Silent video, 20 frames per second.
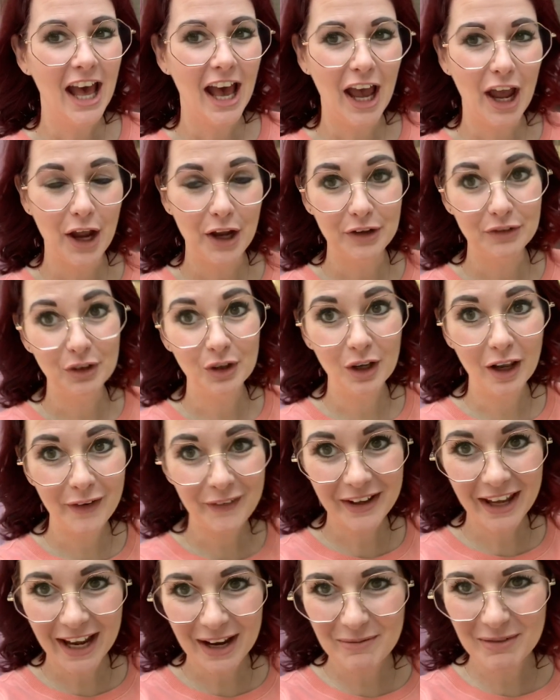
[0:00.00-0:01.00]
I hope you're all
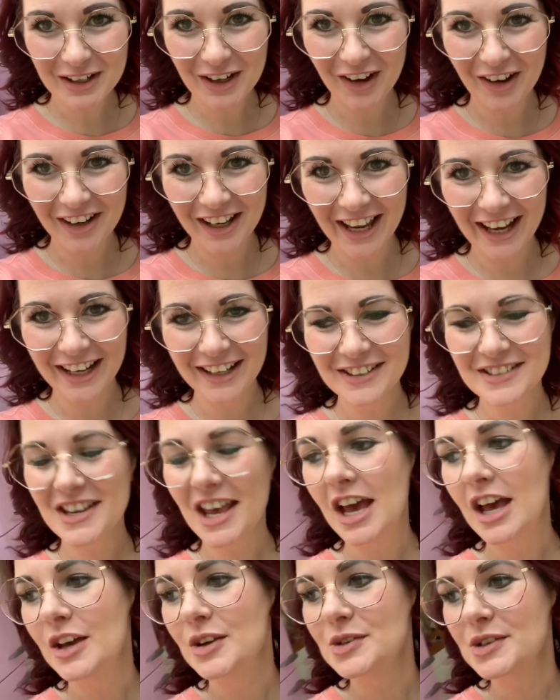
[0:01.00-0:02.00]
okay, my darlings.
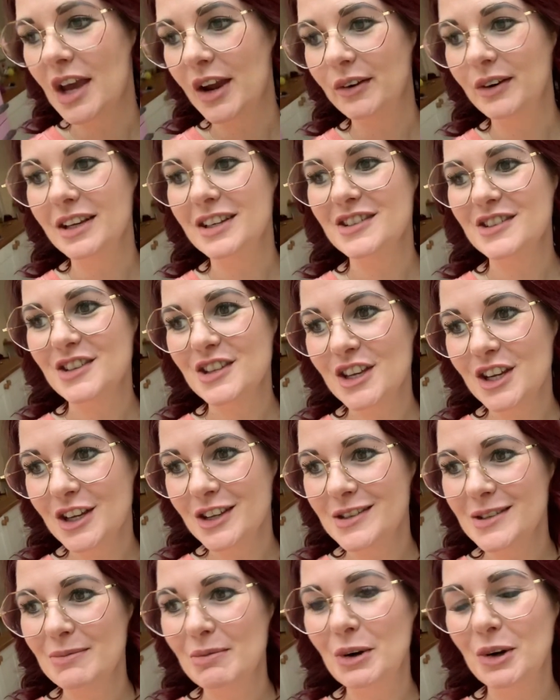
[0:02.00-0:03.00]
So it's
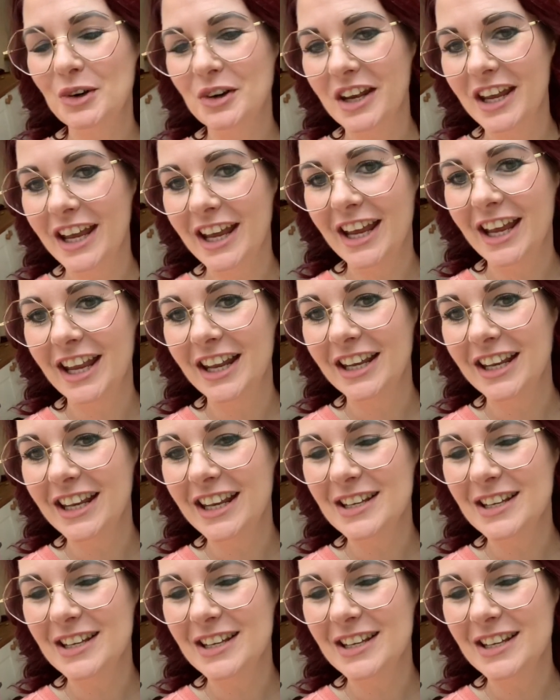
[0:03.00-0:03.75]
Thursday morning.